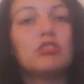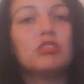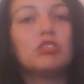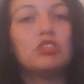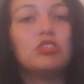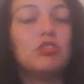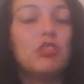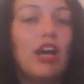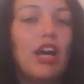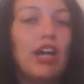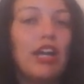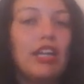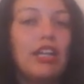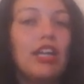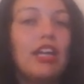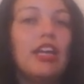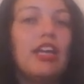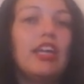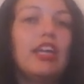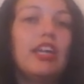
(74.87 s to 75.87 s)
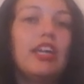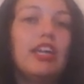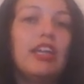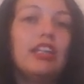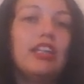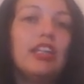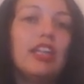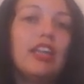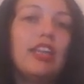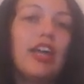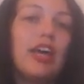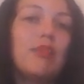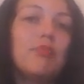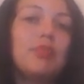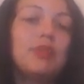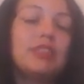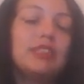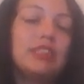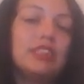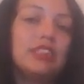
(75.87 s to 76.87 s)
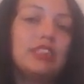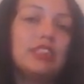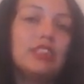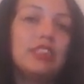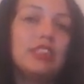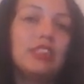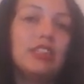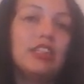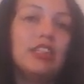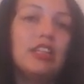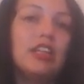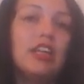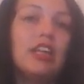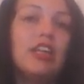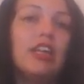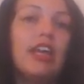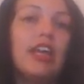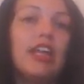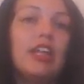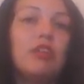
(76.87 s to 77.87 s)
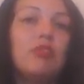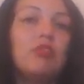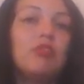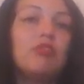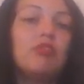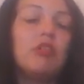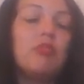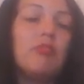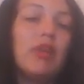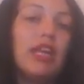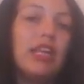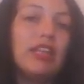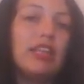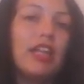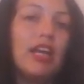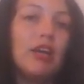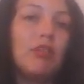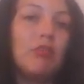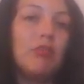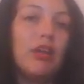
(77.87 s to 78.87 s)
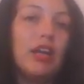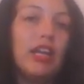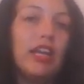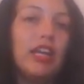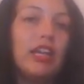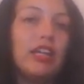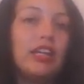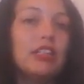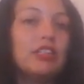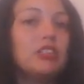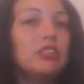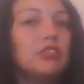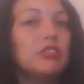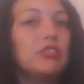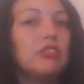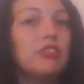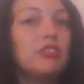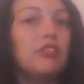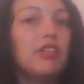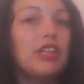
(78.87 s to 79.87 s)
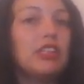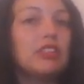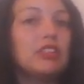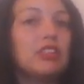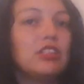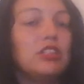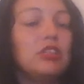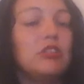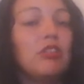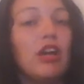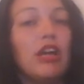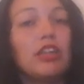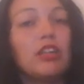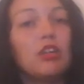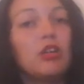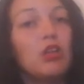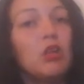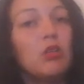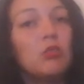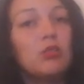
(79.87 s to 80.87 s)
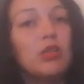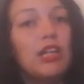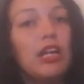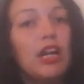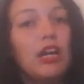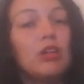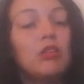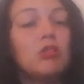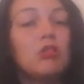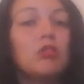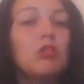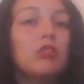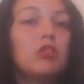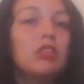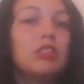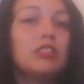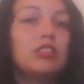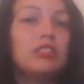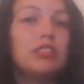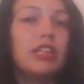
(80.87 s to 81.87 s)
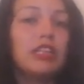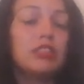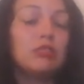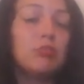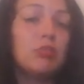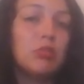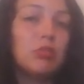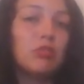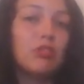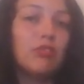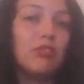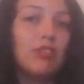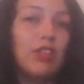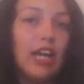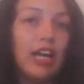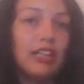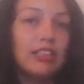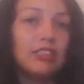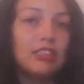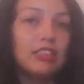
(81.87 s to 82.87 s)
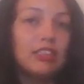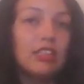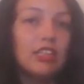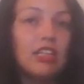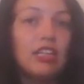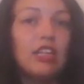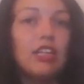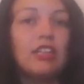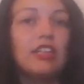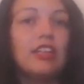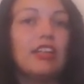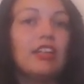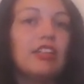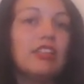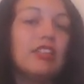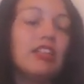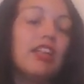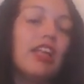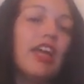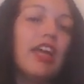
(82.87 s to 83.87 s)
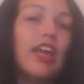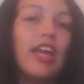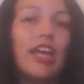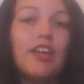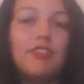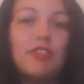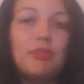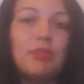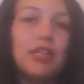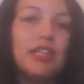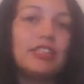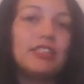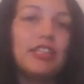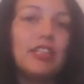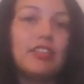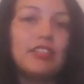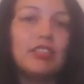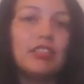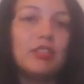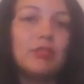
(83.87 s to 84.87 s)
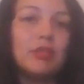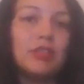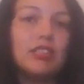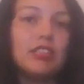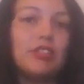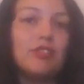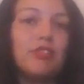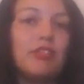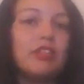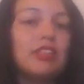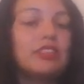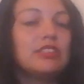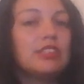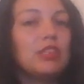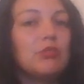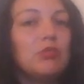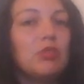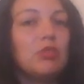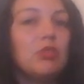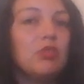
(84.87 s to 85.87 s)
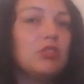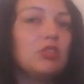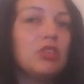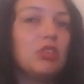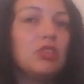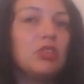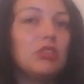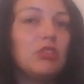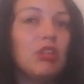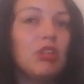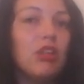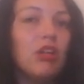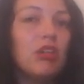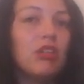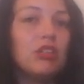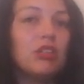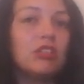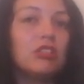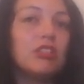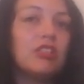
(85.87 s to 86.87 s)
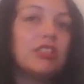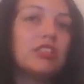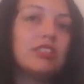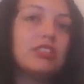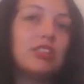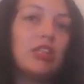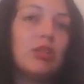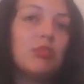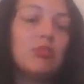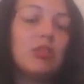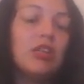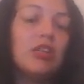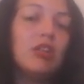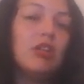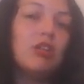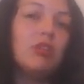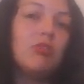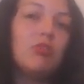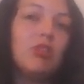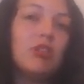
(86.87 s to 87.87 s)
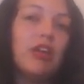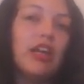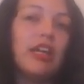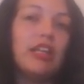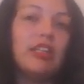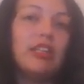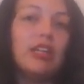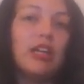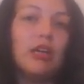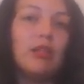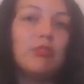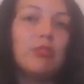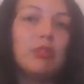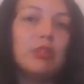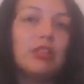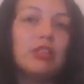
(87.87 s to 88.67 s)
dried in that position and it will remain that way until eventually you either comb it out or it just gets pulled flat. Everybody's hair is a little bit different. Some will hold the curl longer and some will end up